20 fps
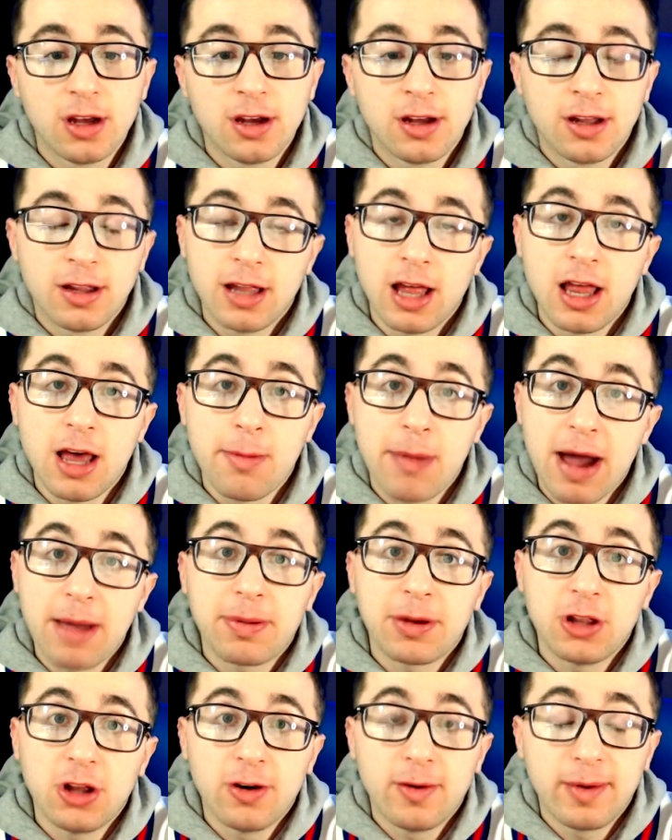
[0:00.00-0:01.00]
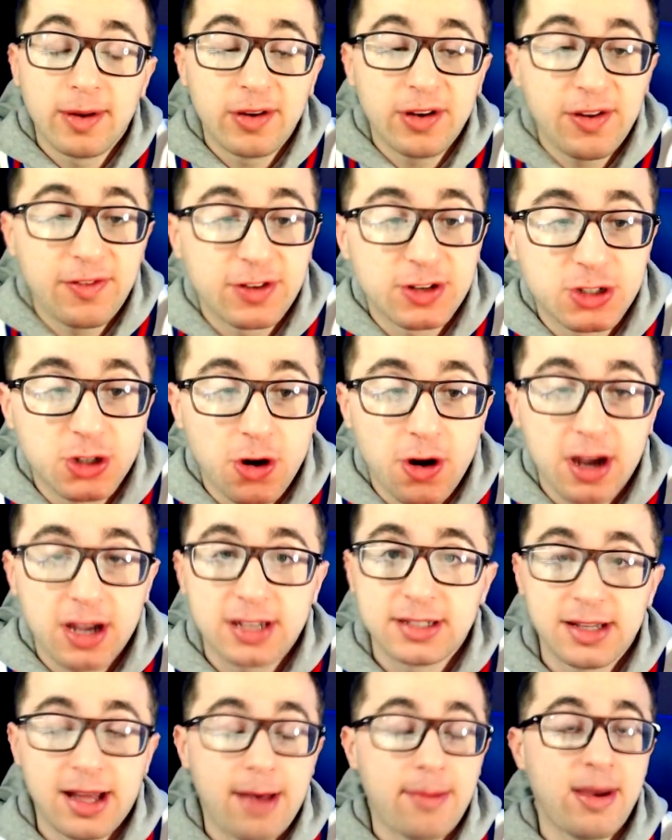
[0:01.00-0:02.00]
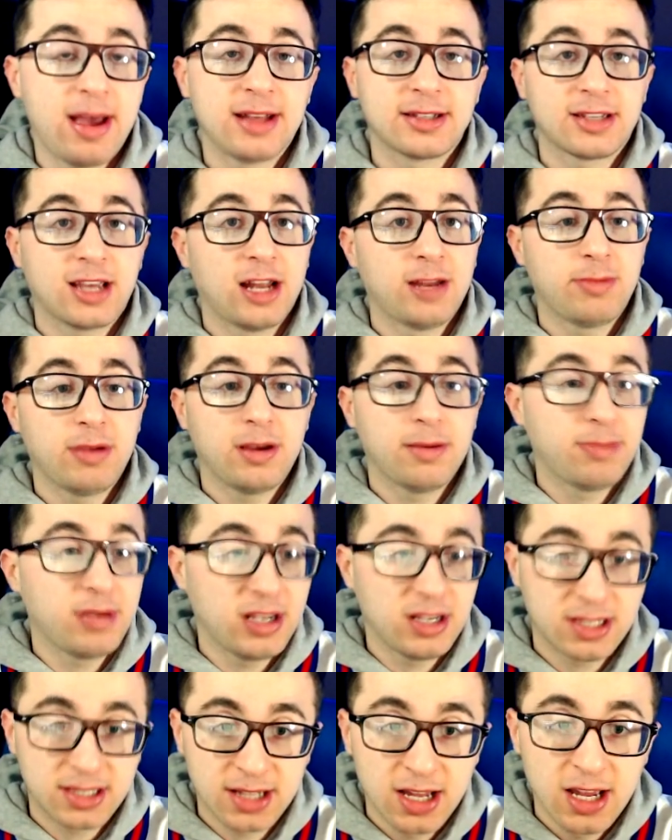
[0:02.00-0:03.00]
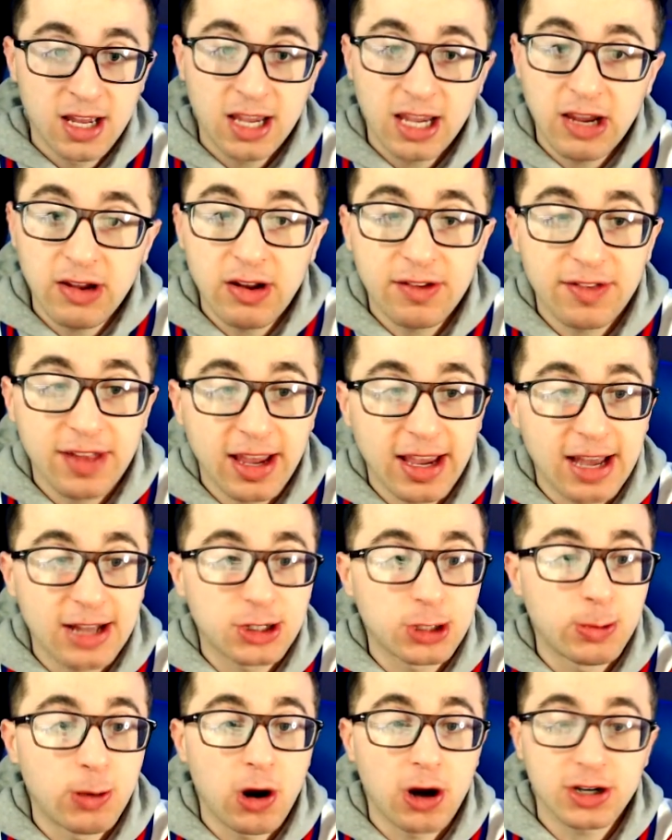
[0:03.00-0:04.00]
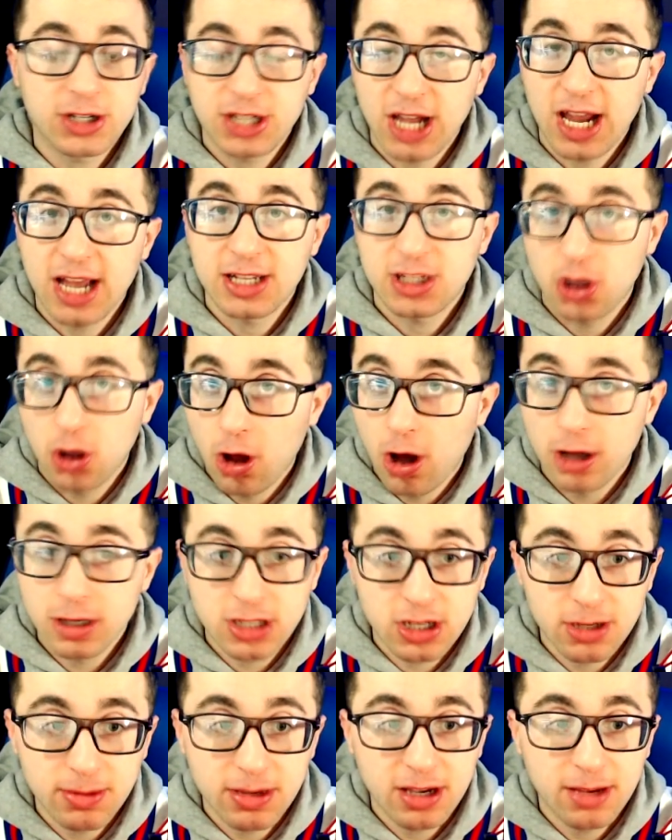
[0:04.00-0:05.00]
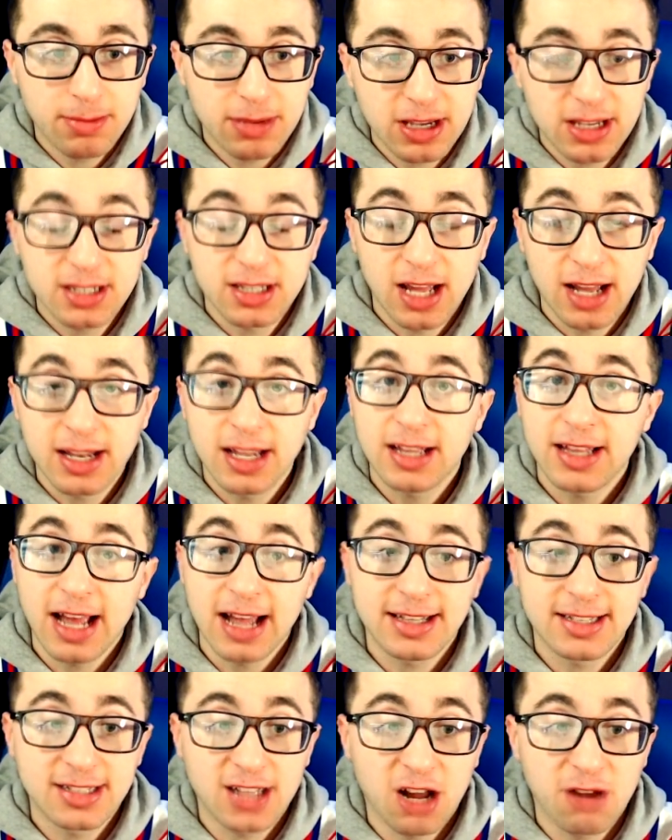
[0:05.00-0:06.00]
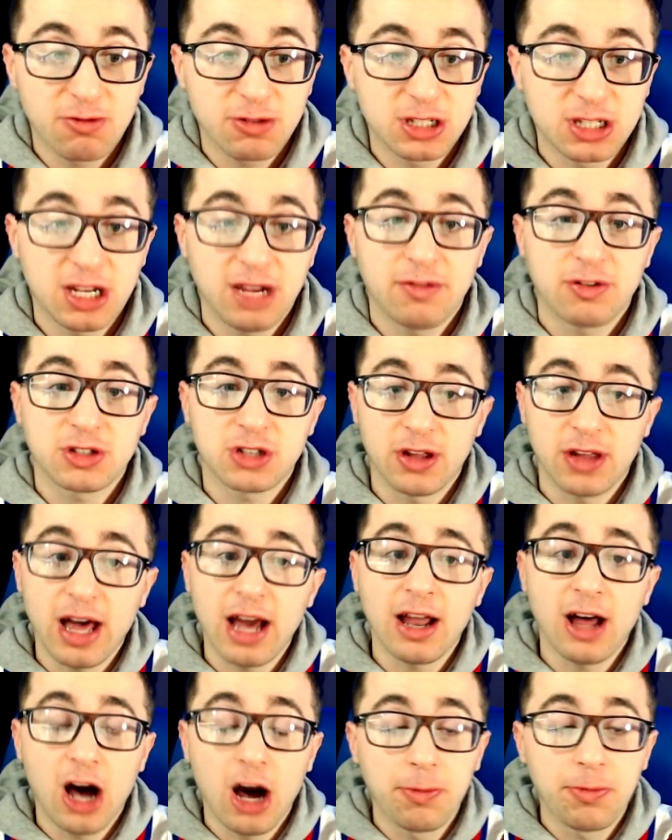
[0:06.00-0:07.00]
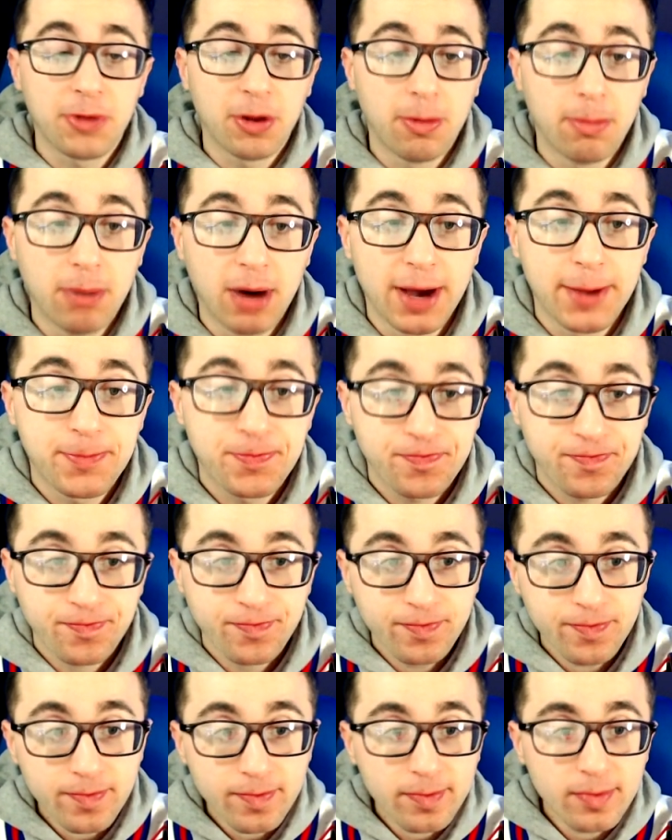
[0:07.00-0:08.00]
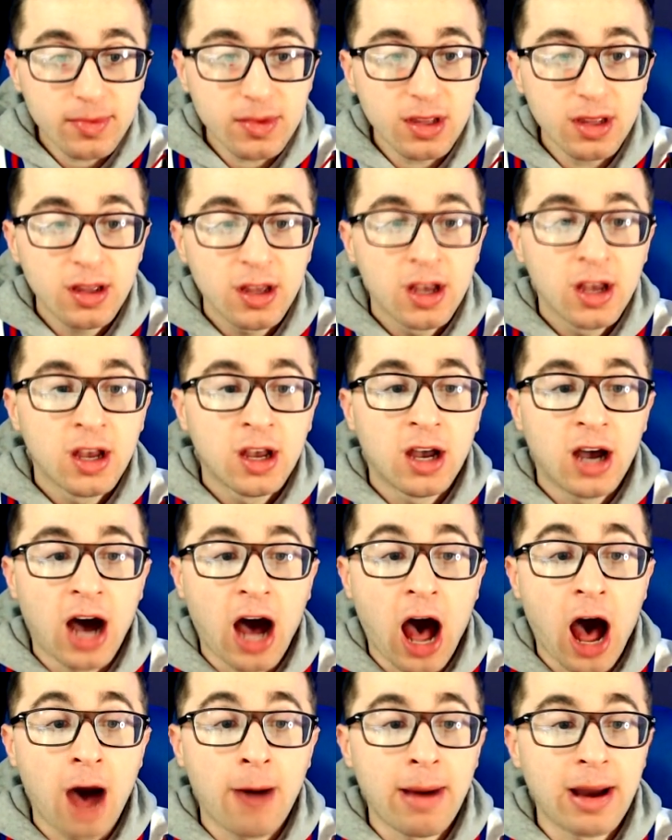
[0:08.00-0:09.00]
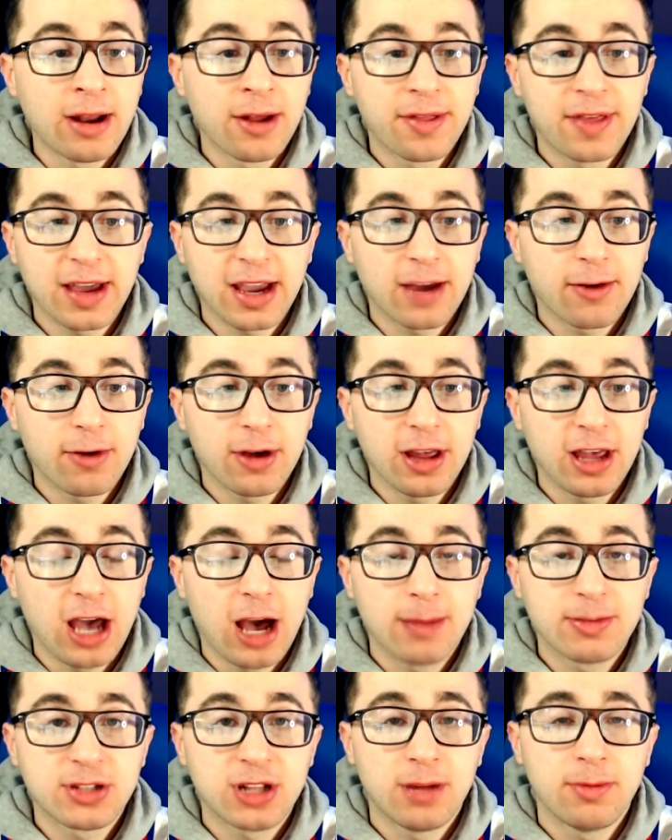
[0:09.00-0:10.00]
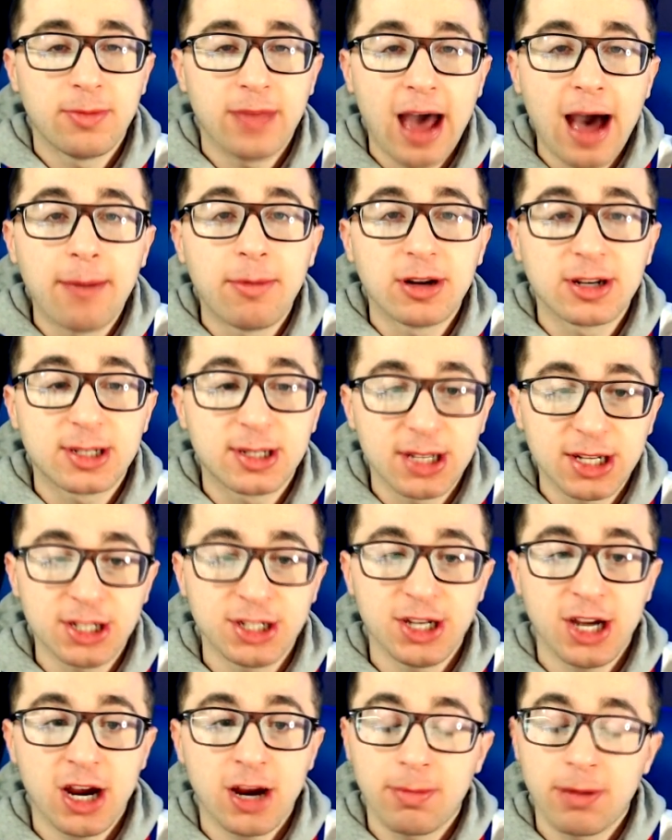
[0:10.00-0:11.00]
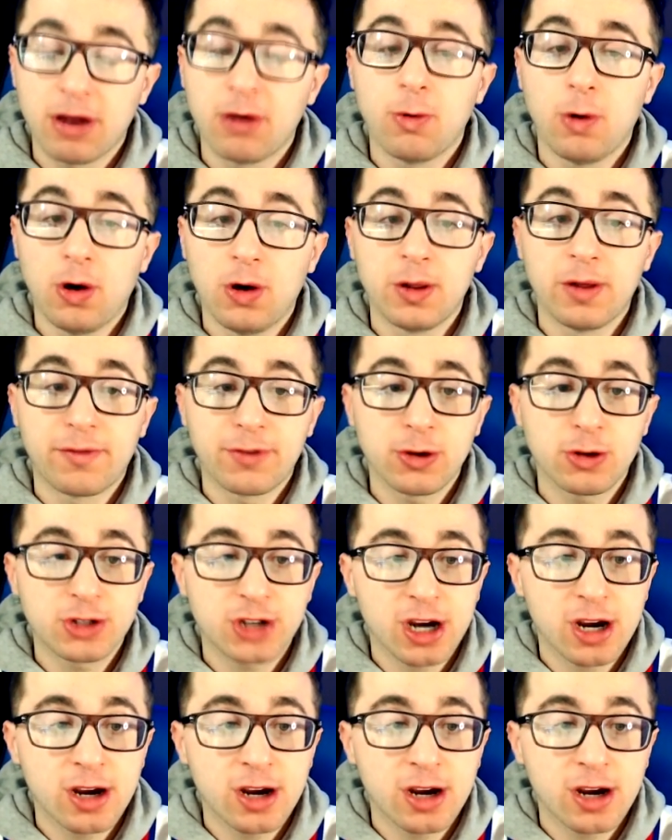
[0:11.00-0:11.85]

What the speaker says: then that might be a little bit of a different story because that man's going to be a beast. Even if they get Jamar Chase, he'll also be a beast. They need that stud receiver, so that'll help them. But I don't think it really helps them that much this year, but it will in the future.